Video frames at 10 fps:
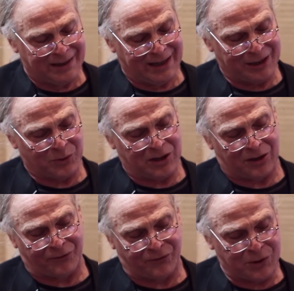and we are
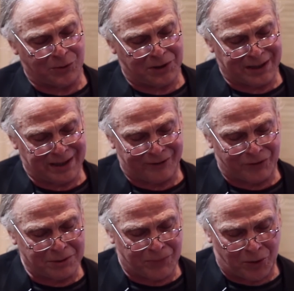fueling it
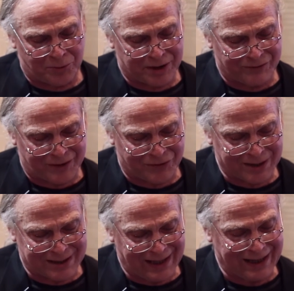every moment of every
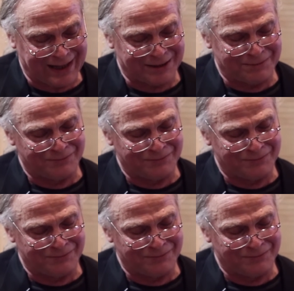day.